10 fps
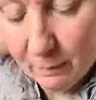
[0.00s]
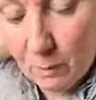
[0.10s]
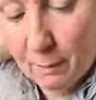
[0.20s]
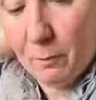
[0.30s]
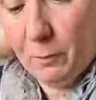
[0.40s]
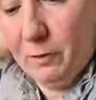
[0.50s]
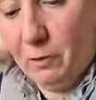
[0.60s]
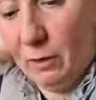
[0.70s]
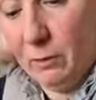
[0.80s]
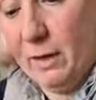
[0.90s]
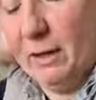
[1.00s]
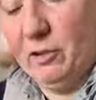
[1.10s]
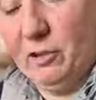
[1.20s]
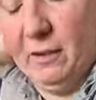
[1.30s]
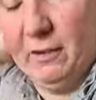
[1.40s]
what I'm going to do, I've kind of
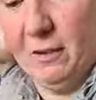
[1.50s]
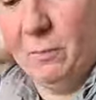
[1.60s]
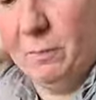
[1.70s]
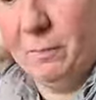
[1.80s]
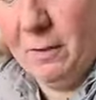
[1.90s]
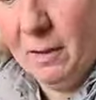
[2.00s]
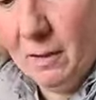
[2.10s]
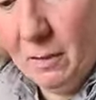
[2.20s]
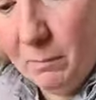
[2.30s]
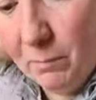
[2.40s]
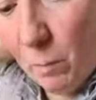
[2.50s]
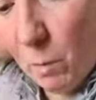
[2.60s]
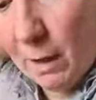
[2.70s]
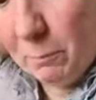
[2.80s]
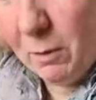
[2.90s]
cheated, but
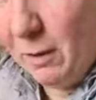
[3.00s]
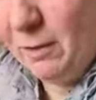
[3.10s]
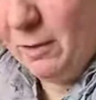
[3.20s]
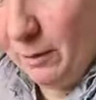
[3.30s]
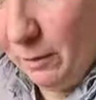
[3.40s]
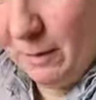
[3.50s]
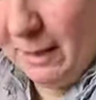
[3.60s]
what I'm going to do,